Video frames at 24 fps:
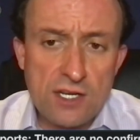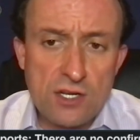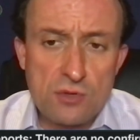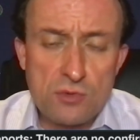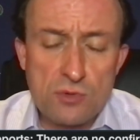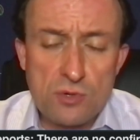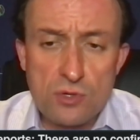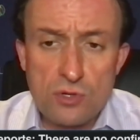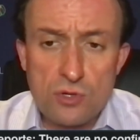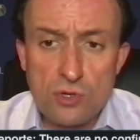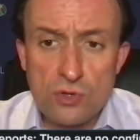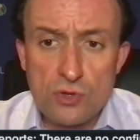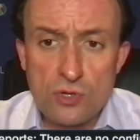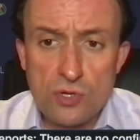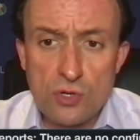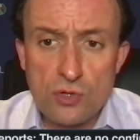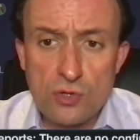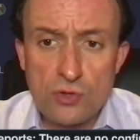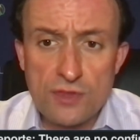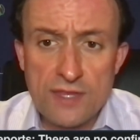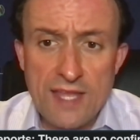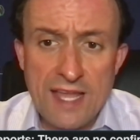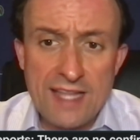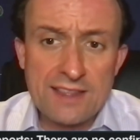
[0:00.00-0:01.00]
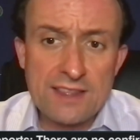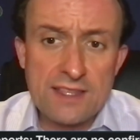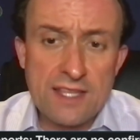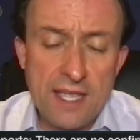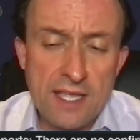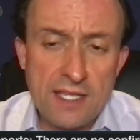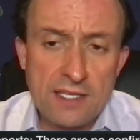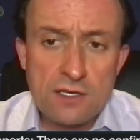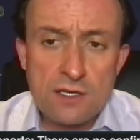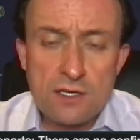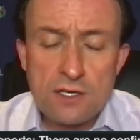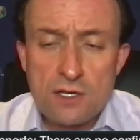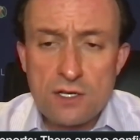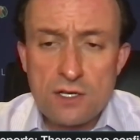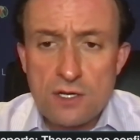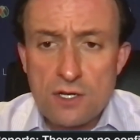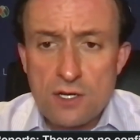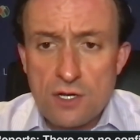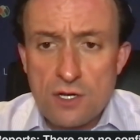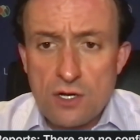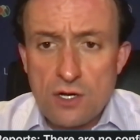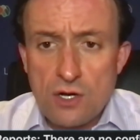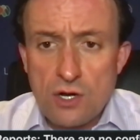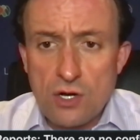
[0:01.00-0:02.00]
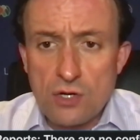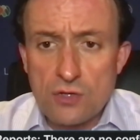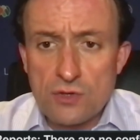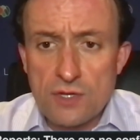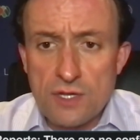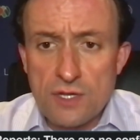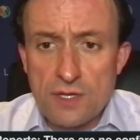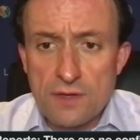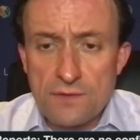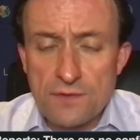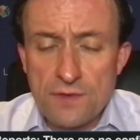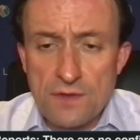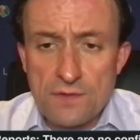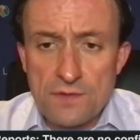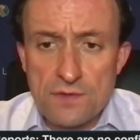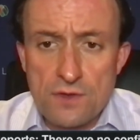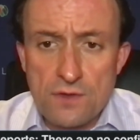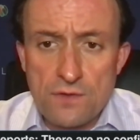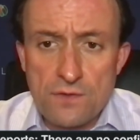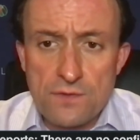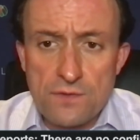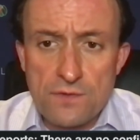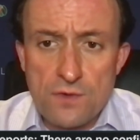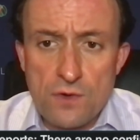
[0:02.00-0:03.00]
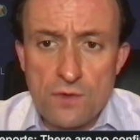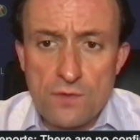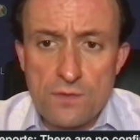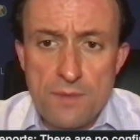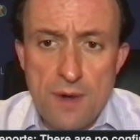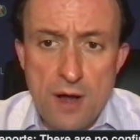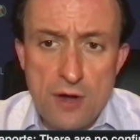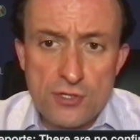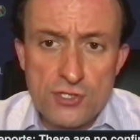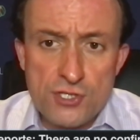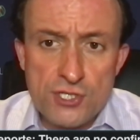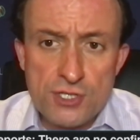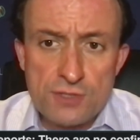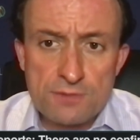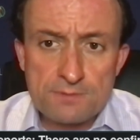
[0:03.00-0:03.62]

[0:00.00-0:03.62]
on that day, on the 5th of March.